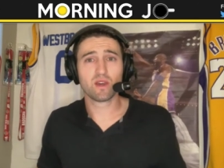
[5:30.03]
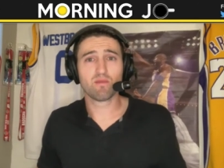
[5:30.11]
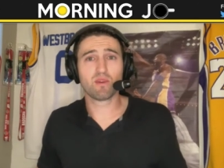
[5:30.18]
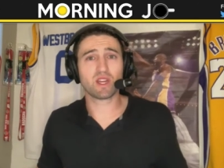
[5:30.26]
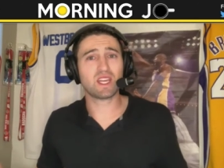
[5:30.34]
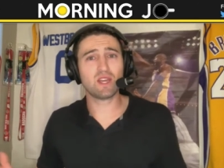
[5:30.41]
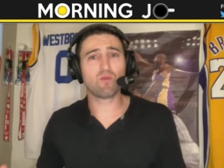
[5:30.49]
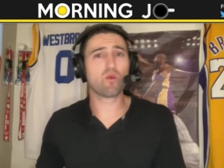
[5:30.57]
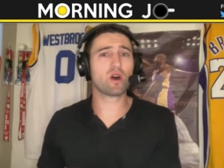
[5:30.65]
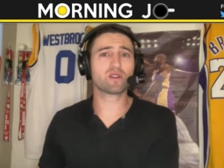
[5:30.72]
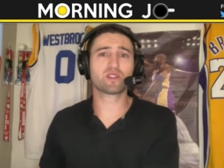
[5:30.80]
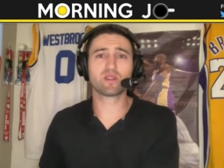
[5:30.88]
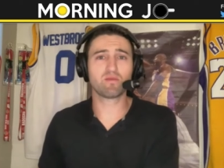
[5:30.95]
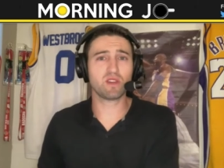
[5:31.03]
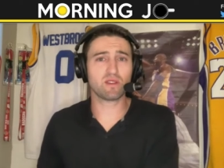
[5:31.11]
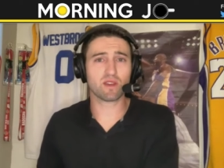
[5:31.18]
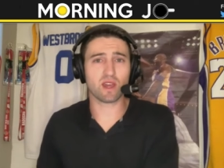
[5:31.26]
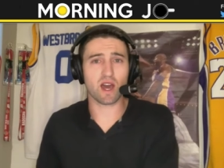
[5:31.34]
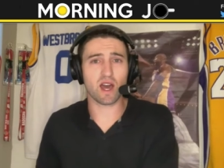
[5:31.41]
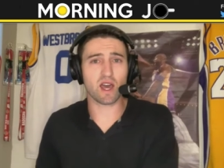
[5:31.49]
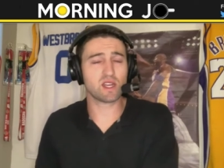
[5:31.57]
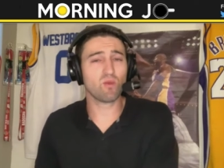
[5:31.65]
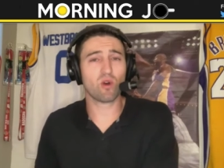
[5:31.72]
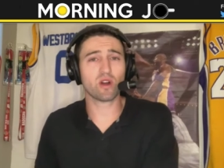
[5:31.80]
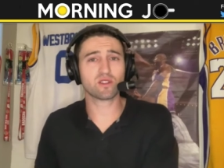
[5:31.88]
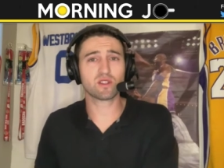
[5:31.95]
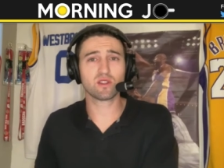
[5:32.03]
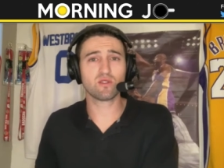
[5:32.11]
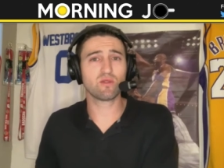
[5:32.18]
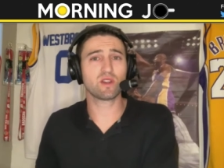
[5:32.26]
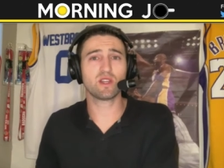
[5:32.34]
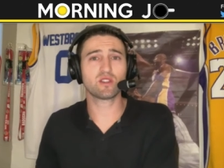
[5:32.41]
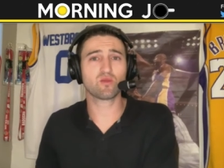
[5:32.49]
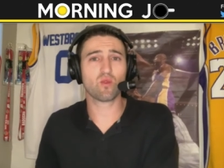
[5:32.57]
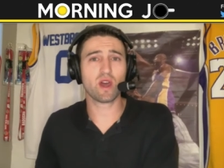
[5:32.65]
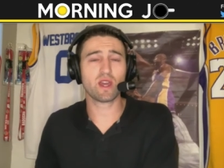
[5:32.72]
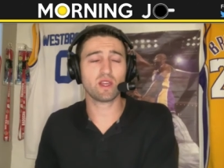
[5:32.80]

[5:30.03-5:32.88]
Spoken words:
But he wants to be the guy and he wants to do it his way.